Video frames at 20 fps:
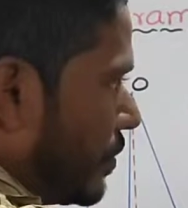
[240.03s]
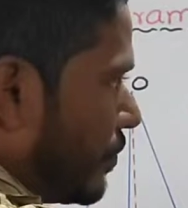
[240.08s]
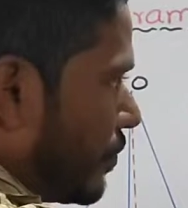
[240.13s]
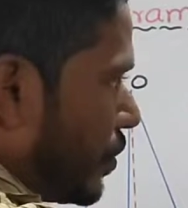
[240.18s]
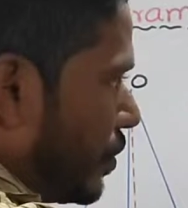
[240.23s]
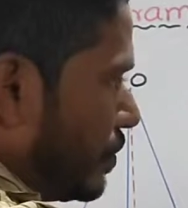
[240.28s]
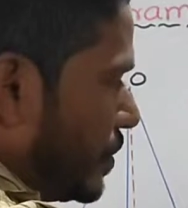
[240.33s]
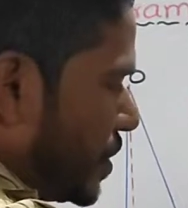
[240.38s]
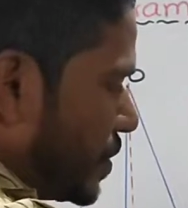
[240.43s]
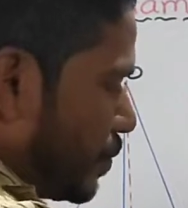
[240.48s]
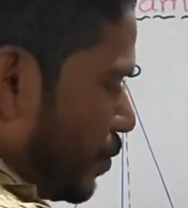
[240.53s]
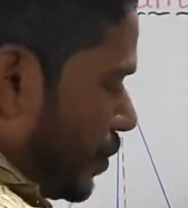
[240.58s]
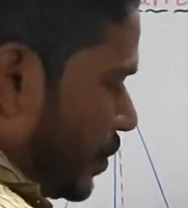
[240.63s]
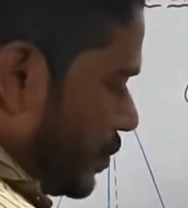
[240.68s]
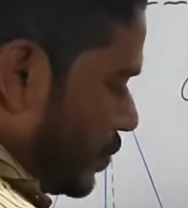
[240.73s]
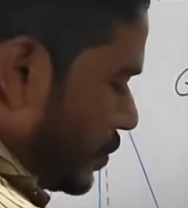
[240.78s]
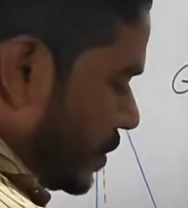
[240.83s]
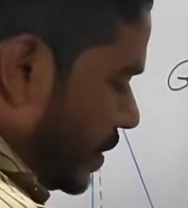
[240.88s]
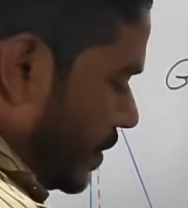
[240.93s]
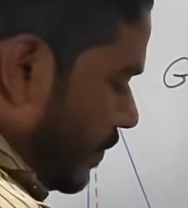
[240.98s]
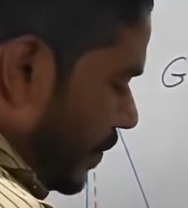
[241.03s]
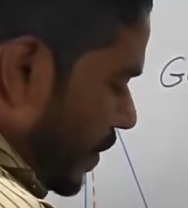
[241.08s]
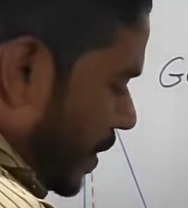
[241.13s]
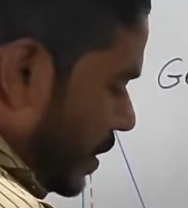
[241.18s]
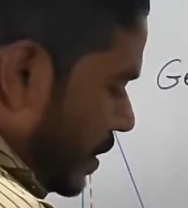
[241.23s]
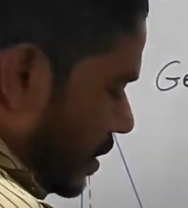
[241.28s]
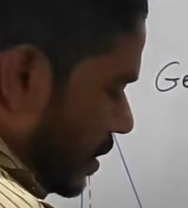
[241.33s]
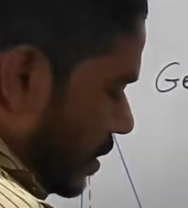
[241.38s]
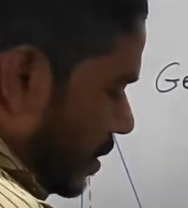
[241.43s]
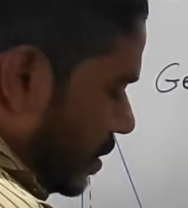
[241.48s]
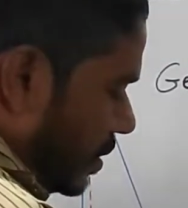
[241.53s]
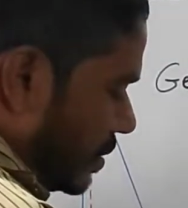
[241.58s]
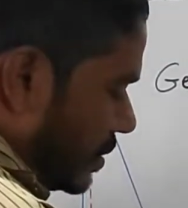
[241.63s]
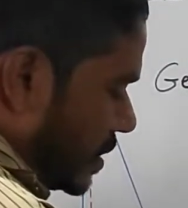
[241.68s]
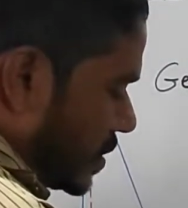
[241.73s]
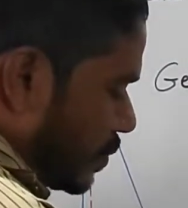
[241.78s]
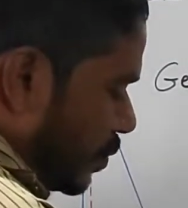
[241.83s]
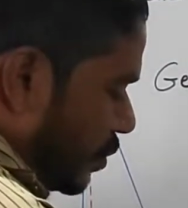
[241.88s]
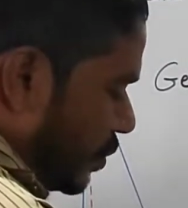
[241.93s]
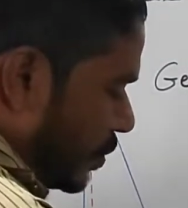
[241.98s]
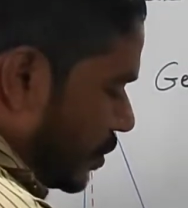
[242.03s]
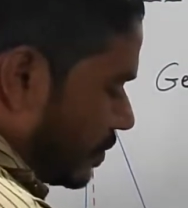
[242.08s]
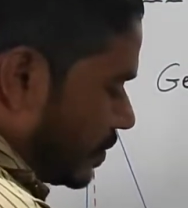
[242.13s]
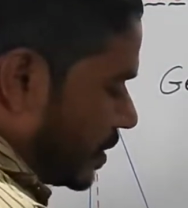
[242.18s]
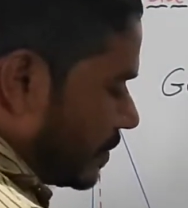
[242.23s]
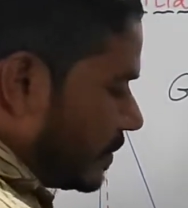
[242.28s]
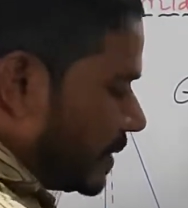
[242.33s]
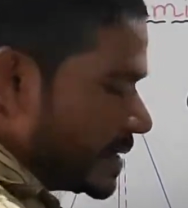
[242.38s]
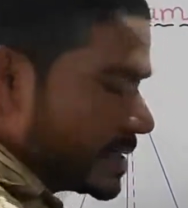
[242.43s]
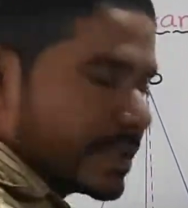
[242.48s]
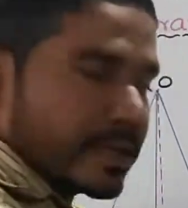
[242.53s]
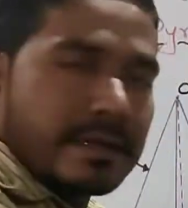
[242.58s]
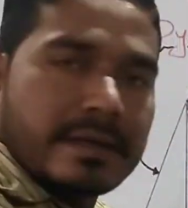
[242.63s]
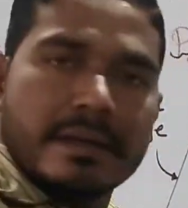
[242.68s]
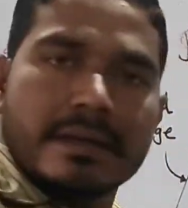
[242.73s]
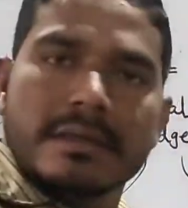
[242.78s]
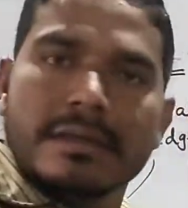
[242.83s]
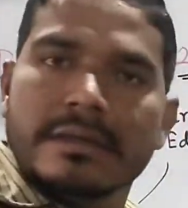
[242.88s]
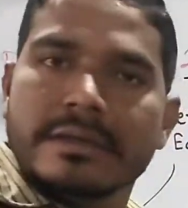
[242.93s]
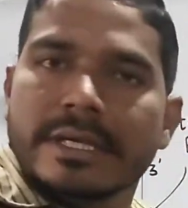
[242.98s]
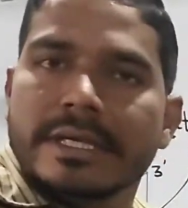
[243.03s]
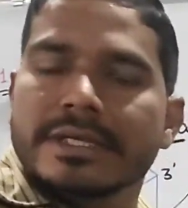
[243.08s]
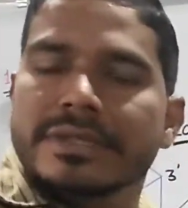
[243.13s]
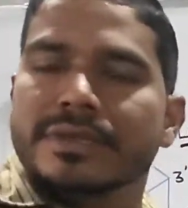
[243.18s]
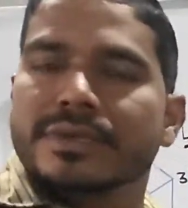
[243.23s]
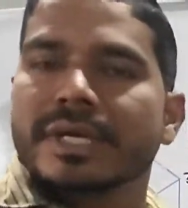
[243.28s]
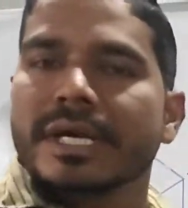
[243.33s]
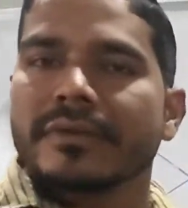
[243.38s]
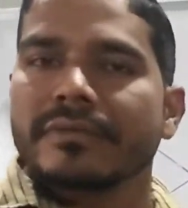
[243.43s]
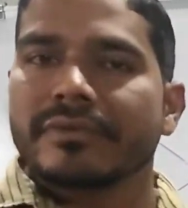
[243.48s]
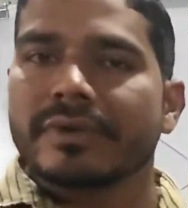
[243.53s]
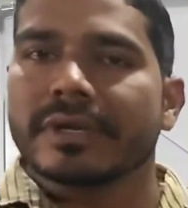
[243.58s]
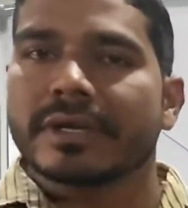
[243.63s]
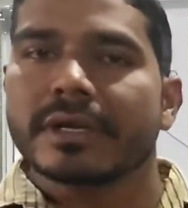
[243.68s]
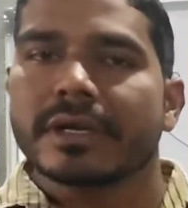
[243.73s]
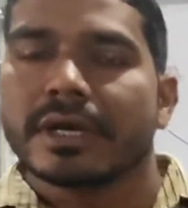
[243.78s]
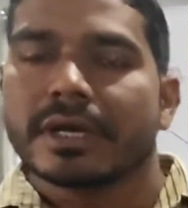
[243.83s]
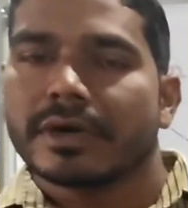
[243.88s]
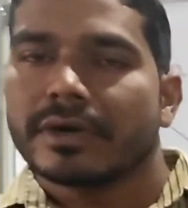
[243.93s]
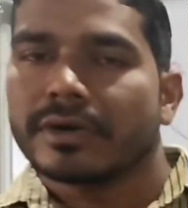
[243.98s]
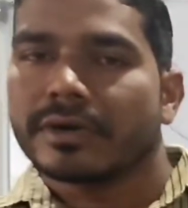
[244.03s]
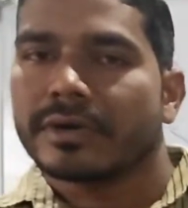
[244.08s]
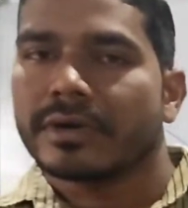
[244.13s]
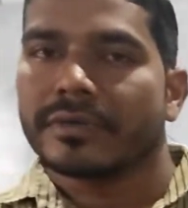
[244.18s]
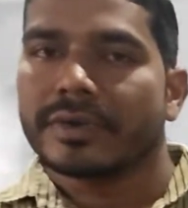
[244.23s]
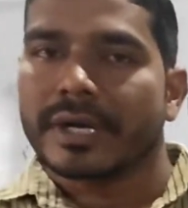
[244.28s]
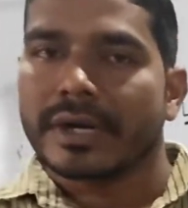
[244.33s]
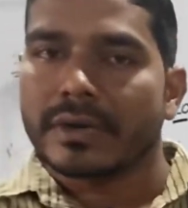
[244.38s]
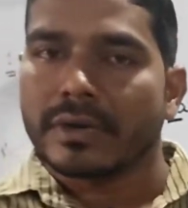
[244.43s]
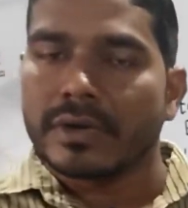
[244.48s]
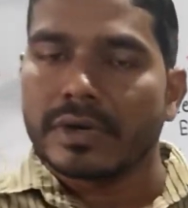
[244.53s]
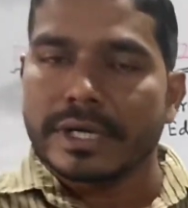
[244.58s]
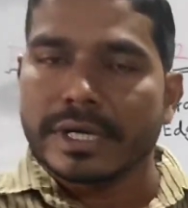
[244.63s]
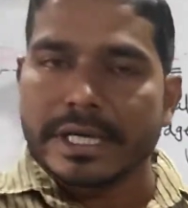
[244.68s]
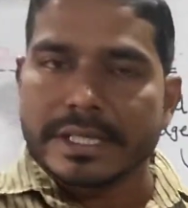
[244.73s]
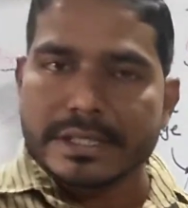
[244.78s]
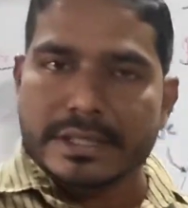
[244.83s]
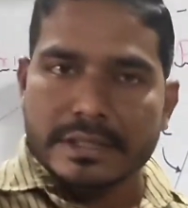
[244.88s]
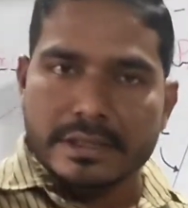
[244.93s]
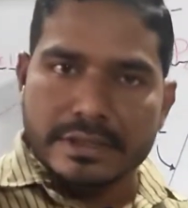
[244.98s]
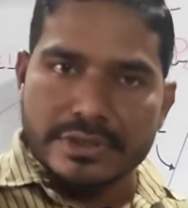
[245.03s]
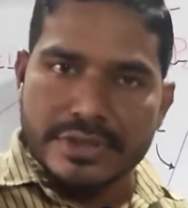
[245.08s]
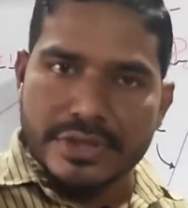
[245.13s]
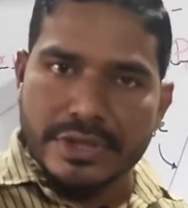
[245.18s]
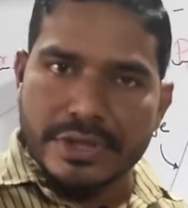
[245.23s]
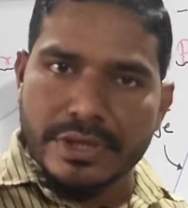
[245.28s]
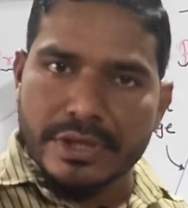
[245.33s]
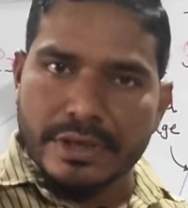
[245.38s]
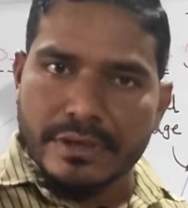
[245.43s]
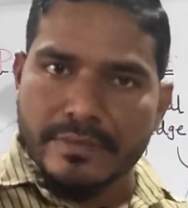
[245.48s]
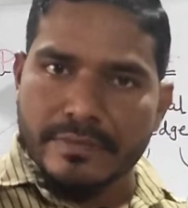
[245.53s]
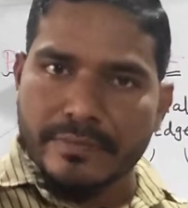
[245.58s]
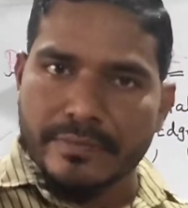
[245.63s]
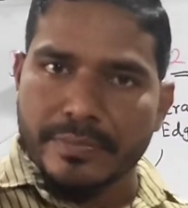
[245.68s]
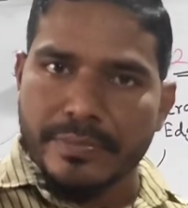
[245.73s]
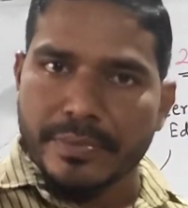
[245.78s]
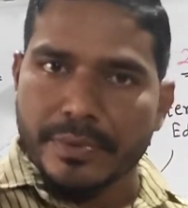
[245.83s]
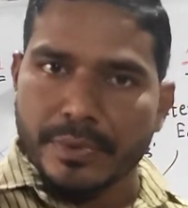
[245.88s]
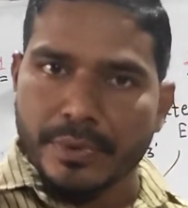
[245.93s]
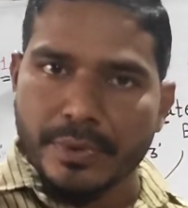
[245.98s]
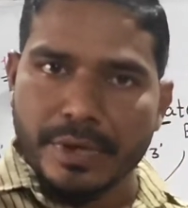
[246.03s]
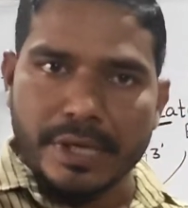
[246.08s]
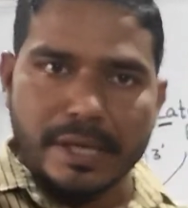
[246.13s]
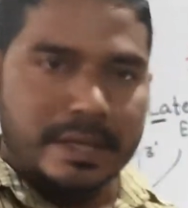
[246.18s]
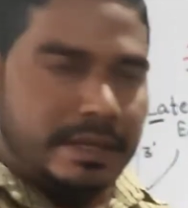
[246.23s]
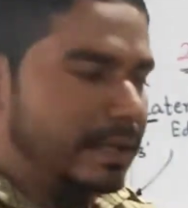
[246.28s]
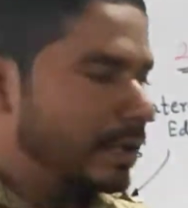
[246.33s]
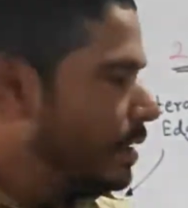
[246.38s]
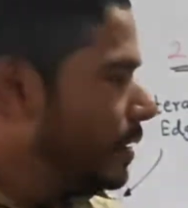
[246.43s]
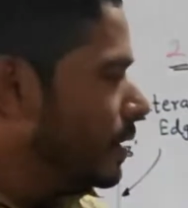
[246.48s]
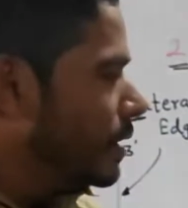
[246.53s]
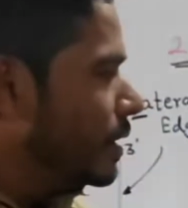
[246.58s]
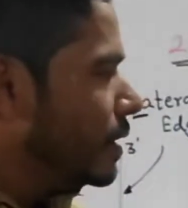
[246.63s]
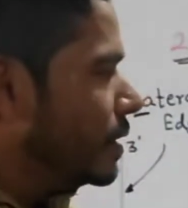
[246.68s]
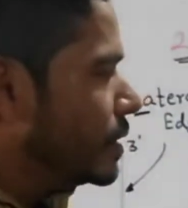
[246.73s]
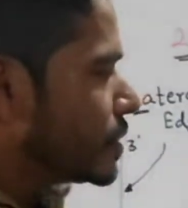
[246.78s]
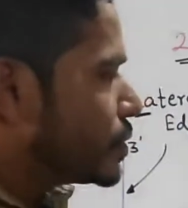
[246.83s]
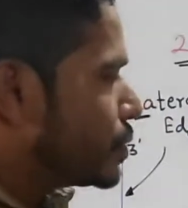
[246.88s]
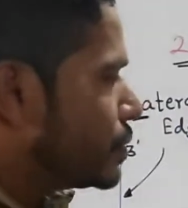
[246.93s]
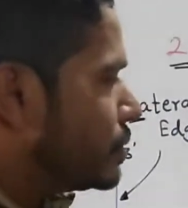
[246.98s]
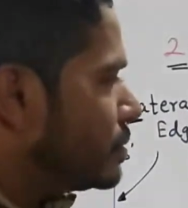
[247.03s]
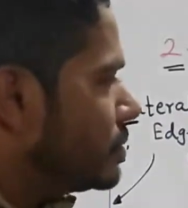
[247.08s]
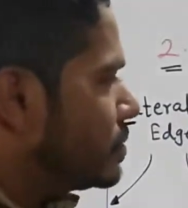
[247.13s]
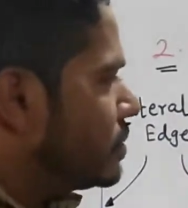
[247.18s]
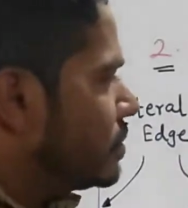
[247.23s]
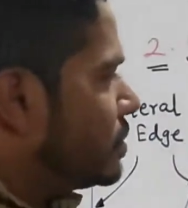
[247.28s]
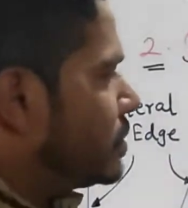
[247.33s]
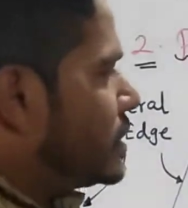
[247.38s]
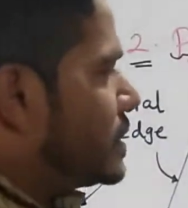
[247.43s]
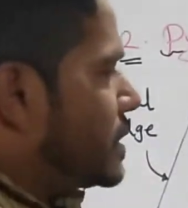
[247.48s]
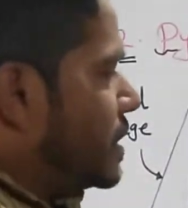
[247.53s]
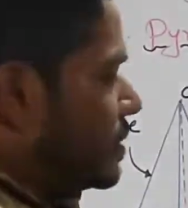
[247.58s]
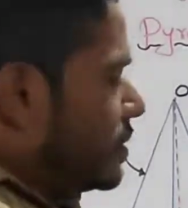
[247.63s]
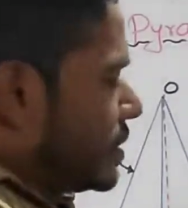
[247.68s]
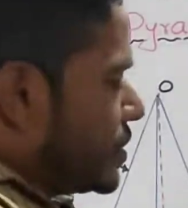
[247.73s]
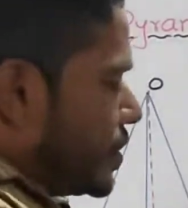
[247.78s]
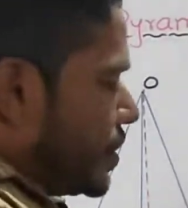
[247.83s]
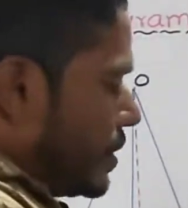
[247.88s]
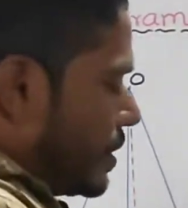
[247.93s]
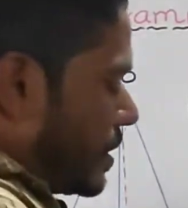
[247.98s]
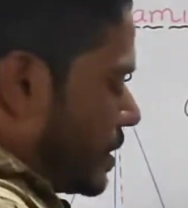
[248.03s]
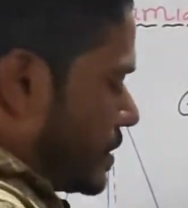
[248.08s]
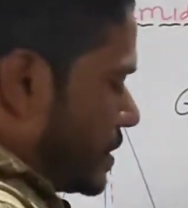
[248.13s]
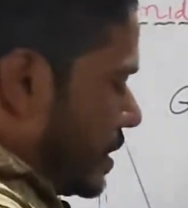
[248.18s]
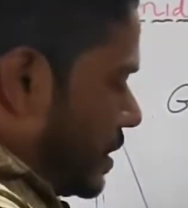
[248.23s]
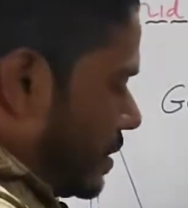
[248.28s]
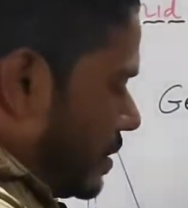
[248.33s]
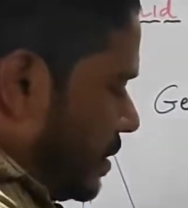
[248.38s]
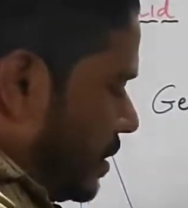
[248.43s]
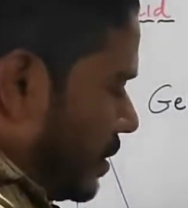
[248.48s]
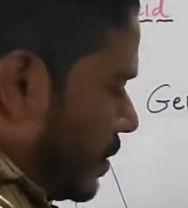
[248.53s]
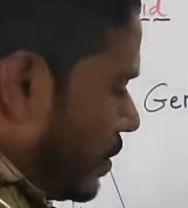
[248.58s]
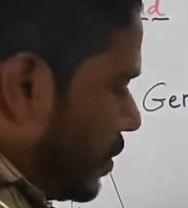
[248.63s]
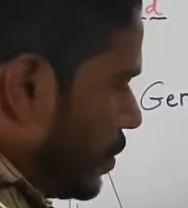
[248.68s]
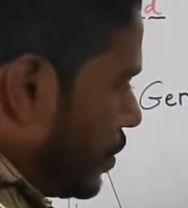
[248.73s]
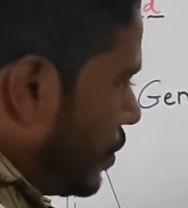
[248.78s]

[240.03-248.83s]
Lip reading: from this point to the this point of the base circle, then so that we can call it as a generator. Okay, so these are the generators are there.